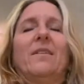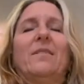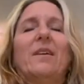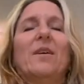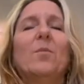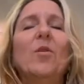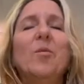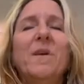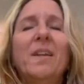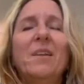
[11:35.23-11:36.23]
Take a
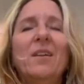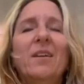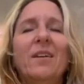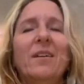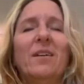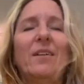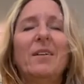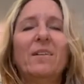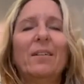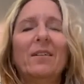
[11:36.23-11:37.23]
moment.
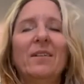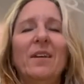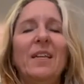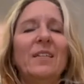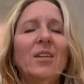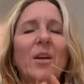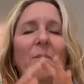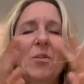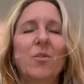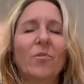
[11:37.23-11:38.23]
Anytime
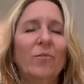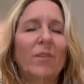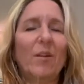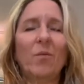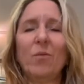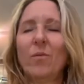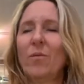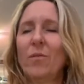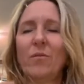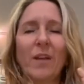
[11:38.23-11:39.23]
you go through that
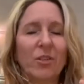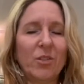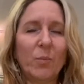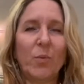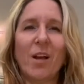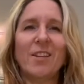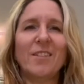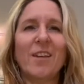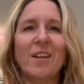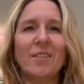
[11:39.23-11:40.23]
reflection
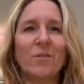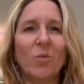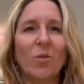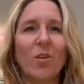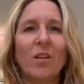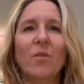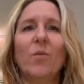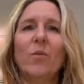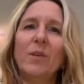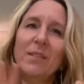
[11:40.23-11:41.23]
process, we'll call it,
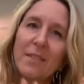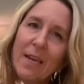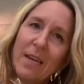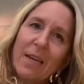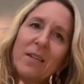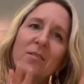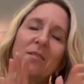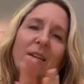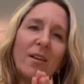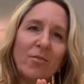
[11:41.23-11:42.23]
where we sage,
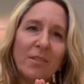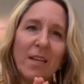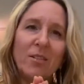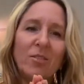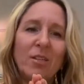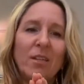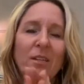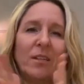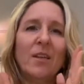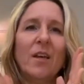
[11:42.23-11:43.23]
set our
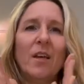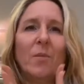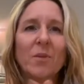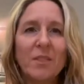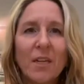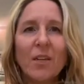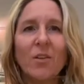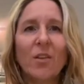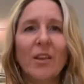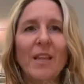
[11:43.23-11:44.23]
intention,
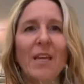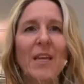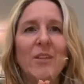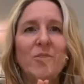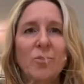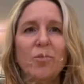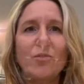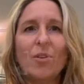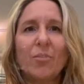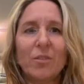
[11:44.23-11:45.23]
particularly choose
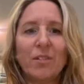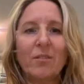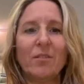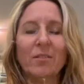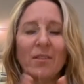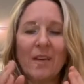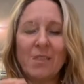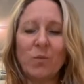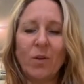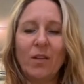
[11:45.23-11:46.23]
our crystals,
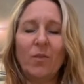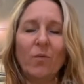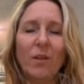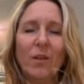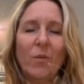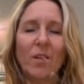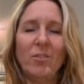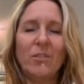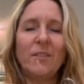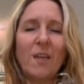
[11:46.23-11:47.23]
that's when you really want to
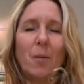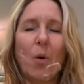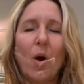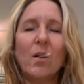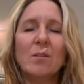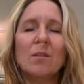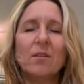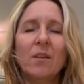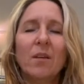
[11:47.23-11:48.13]
just take pause.